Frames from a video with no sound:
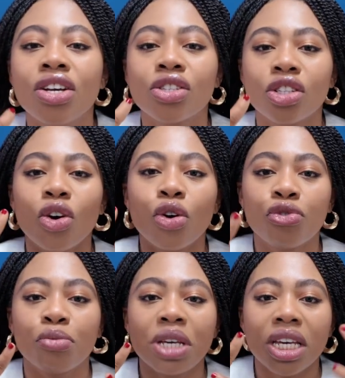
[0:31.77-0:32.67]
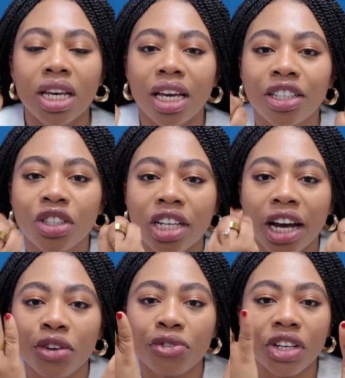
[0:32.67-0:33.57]
So for me, it just
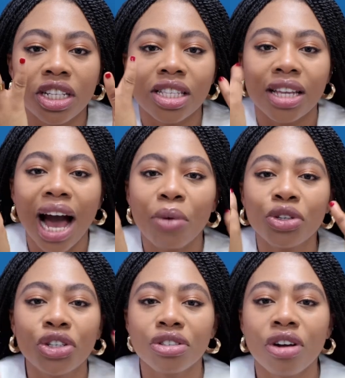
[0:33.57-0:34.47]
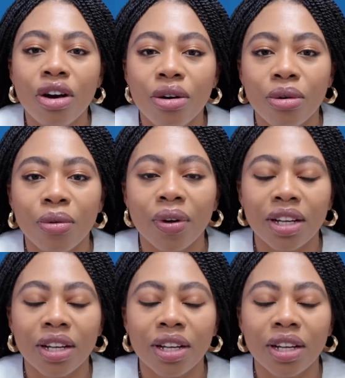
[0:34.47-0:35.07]
kind of fits. How would you know?